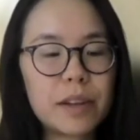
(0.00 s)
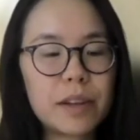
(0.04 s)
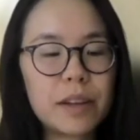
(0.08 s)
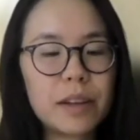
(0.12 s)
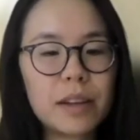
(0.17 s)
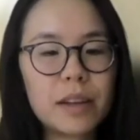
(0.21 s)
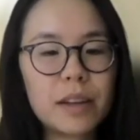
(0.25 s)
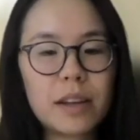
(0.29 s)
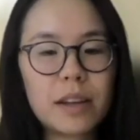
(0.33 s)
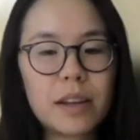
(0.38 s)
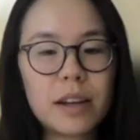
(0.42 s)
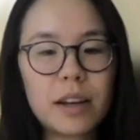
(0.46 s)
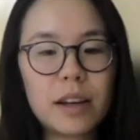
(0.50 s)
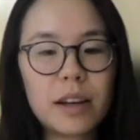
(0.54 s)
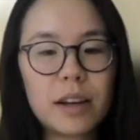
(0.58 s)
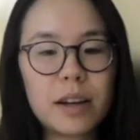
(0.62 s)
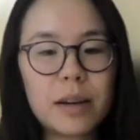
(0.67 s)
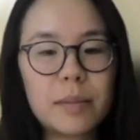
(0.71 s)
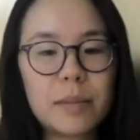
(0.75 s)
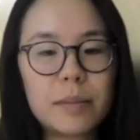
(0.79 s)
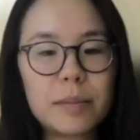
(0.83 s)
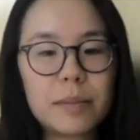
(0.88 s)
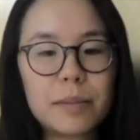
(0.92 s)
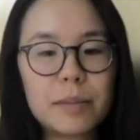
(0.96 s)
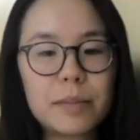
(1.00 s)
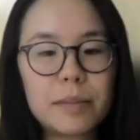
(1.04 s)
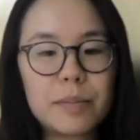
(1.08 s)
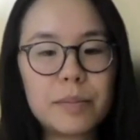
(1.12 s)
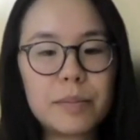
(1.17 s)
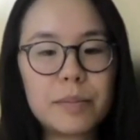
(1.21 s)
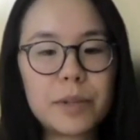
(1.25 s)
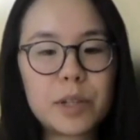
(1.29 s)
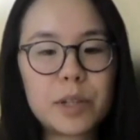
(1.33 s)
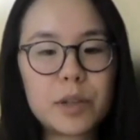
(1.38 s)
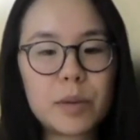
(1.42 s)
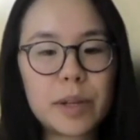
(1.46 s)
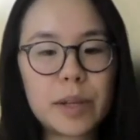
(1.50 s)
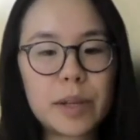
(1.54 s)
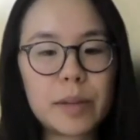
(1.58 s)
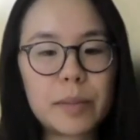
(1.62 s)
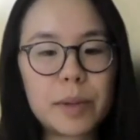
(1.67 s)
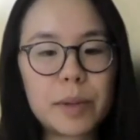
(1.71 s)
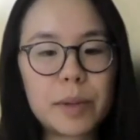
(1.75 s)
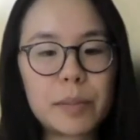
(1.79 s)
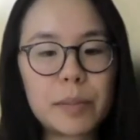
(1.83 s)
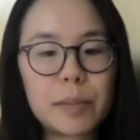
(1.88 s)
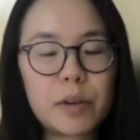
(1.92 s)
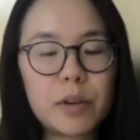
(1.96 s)
Um, between the
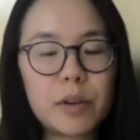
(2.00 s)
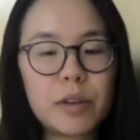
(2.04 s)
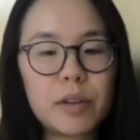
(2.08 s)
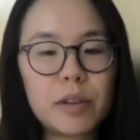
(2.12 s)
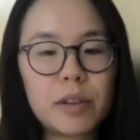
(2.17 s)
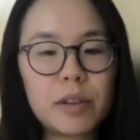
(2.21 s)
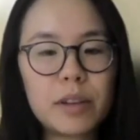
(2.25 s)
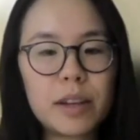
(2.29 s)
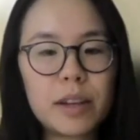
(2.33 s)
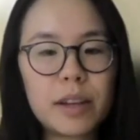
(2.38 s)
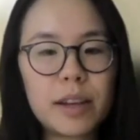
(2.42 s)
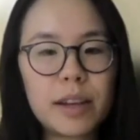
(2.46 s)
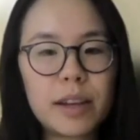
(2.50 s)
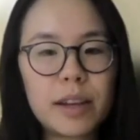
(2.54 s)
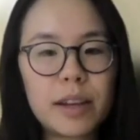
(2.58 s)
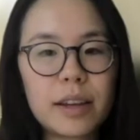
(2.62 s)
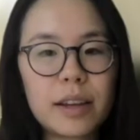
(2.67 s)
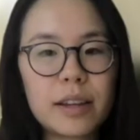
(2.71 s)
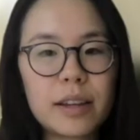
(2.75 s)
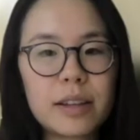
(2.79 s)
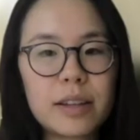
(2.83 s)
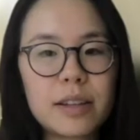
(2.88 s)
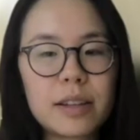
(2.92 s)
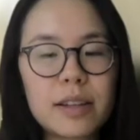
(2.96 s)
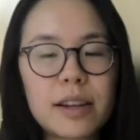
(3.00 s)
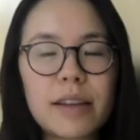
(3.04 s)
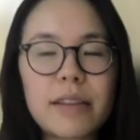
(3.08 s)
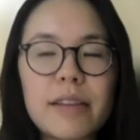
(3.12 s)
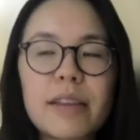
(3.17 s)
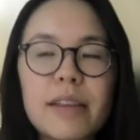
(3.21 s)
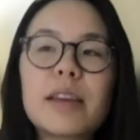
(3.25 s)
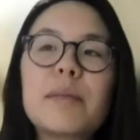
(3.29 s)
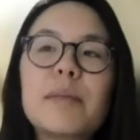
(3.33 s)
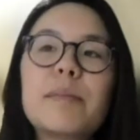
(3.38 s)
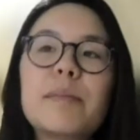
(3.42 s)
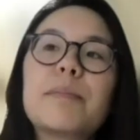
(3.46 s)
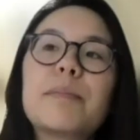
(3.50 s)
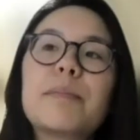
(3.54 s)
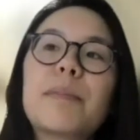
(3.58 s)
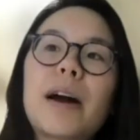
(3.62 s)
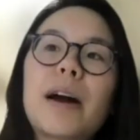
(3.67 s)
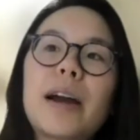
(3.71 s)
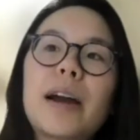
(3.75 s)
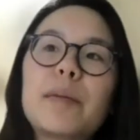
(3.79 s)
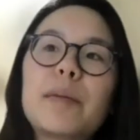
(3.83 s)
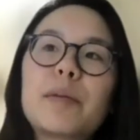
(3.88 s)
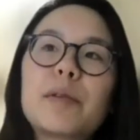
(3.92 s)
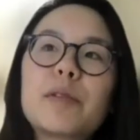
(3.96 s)
people. And I think in
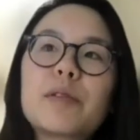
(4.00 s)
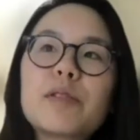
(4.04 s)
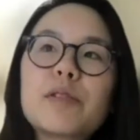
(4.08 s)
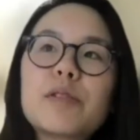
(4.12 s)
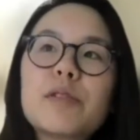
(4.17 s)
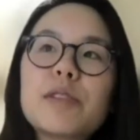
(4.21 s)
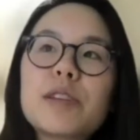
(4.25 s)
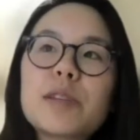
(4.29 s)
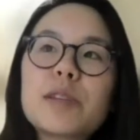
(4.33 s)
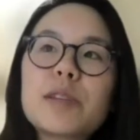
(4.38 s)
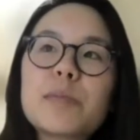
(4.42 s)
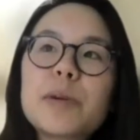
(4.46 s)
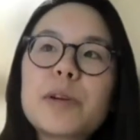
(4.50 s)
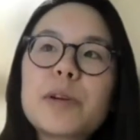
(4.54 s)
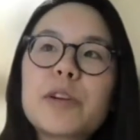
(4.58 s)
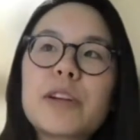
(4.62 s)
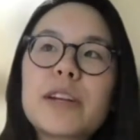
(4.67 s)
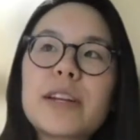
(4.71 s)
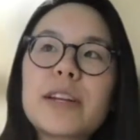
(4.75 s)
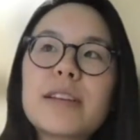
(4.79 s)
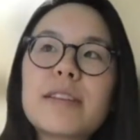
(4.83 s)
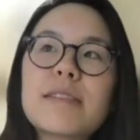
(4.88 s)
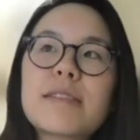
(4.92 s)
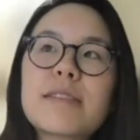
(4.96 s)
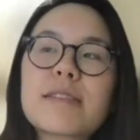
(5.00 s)
my personal experience,